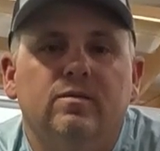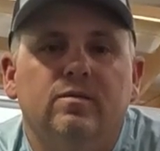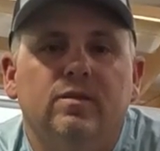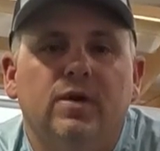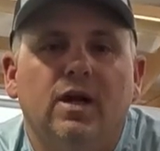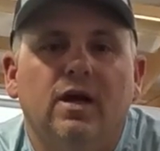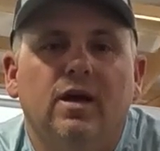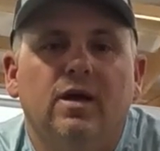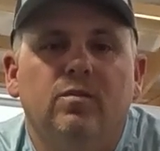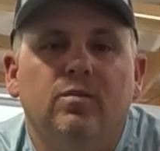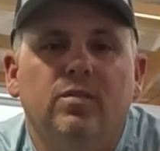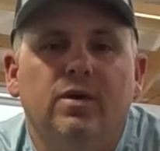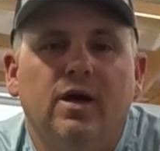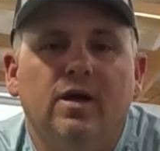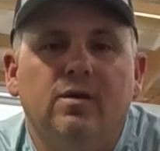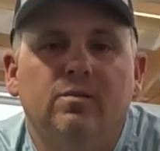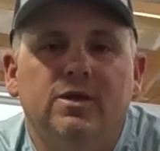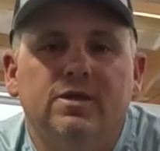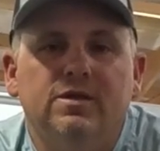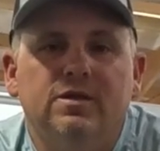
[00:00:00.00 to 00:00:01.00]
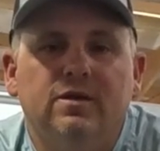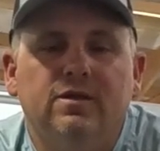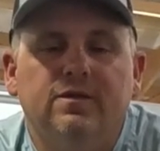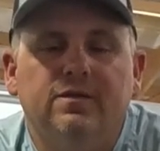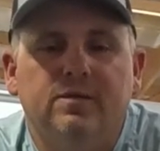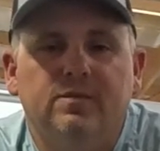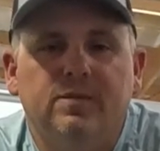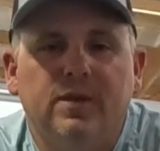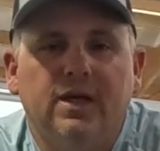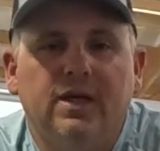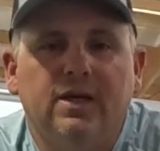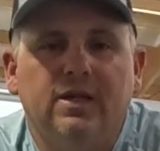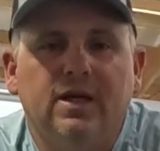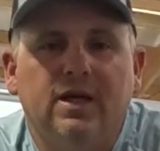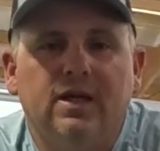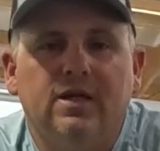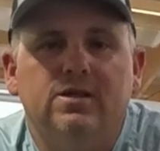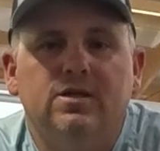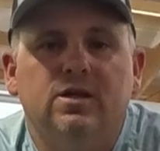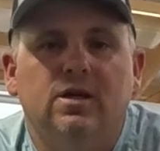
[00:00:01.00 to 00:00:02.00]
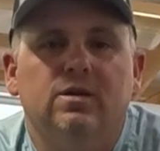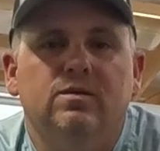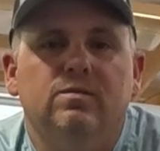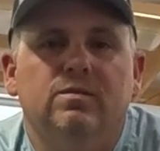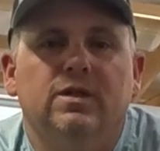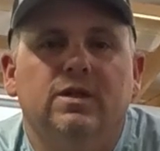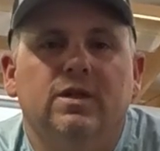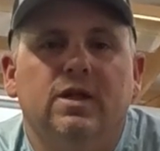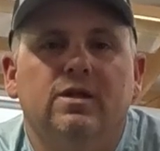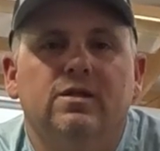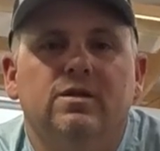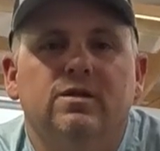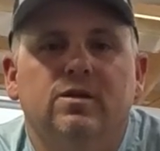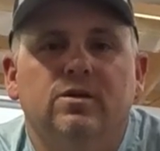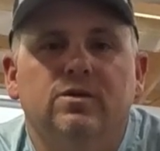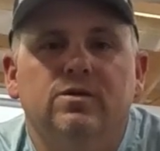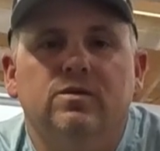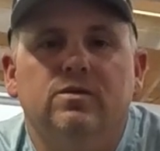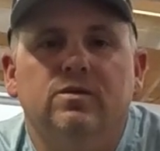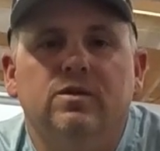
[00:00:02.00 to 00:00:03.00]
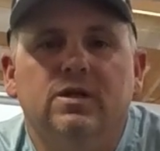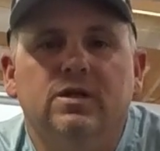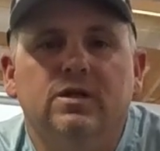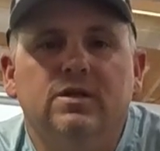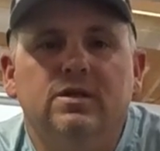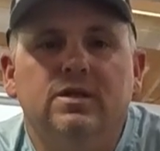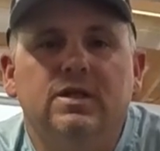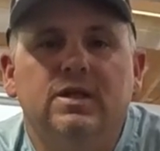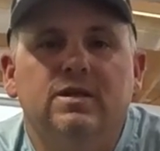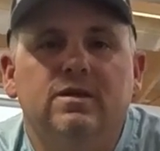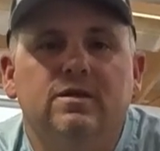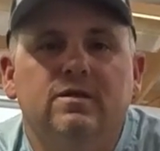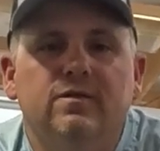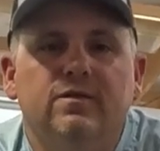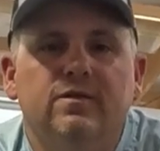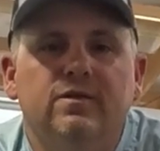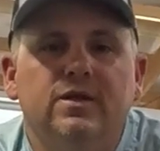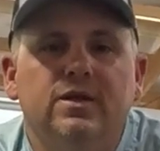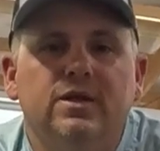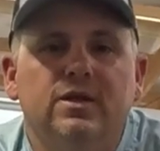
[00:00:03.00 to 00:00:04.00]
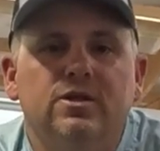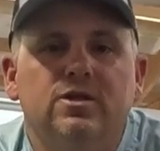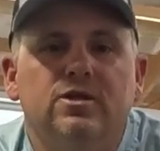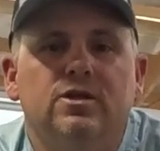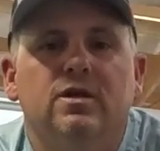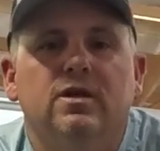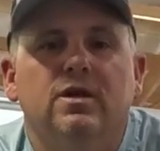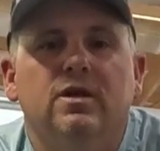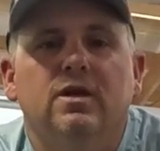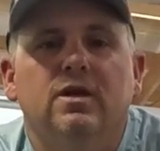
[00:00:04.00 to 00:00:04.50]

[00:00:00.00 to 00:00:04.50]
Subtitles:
but I am proud of myself for making that adjustment and catching those 3 decent fish.